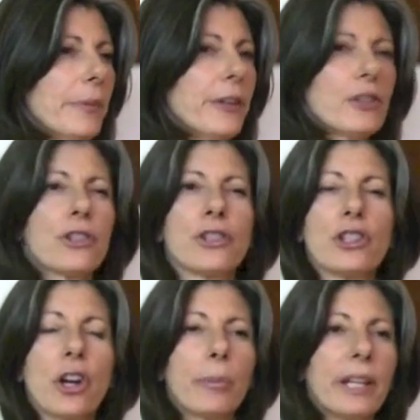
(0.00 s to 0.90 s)
There's
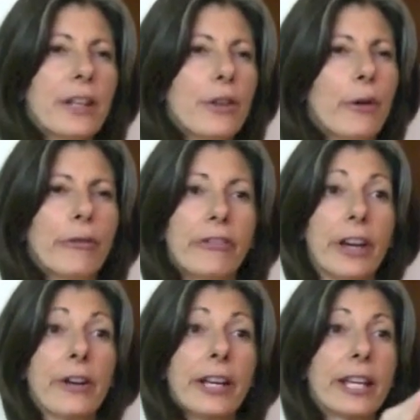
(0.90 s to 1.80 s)
so many, though,
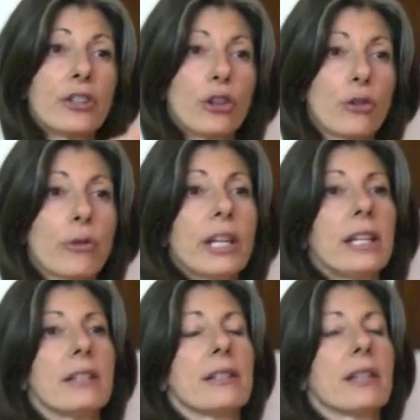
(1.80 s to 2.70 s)
varying
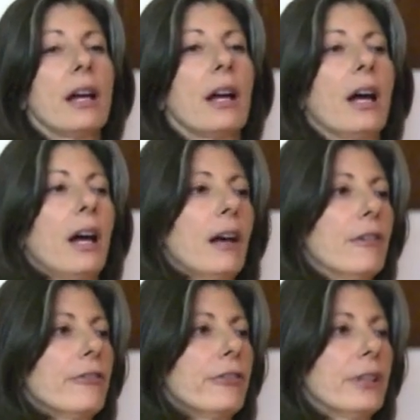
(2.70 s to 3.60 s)
degrees
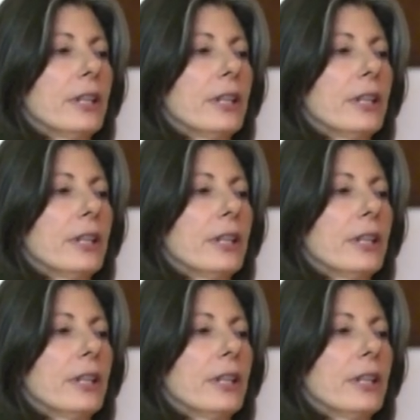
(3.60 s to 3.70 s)
of